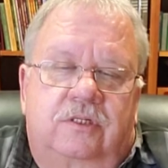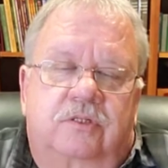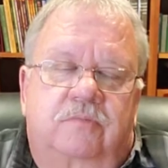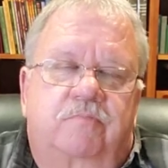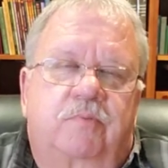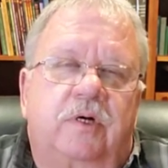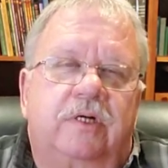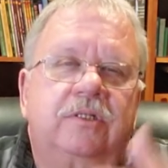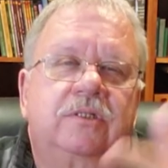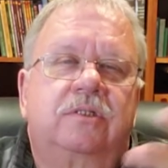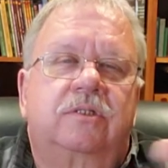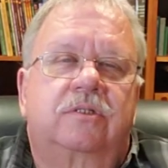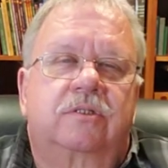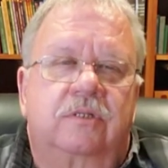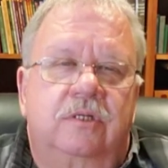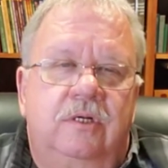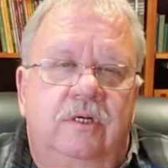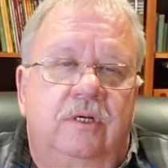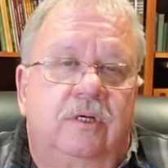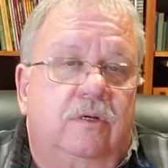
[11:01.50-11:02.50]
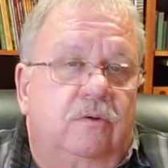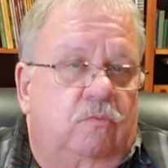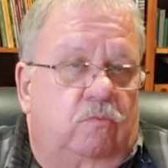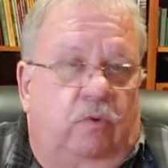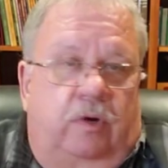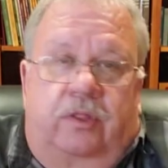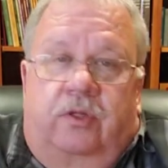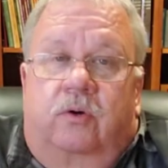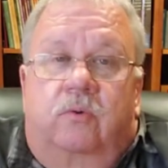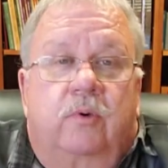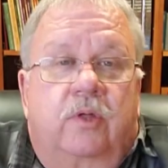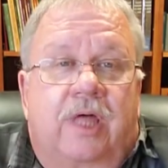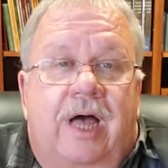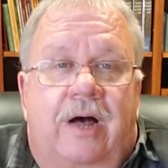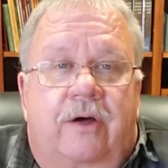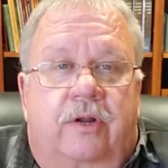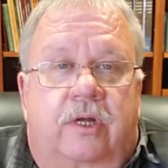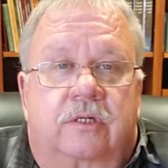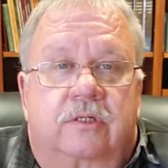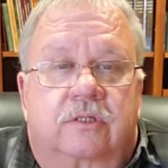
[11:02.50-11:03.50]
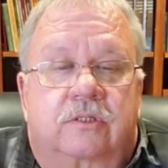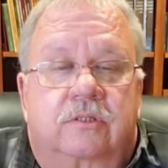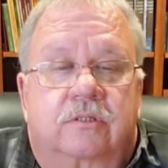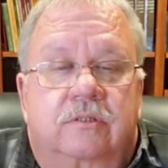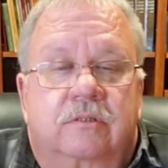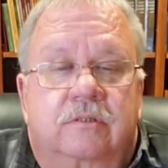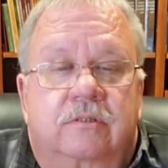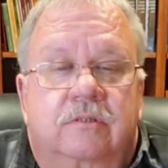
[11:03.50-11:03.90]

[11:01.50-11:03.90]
spreads with or without us.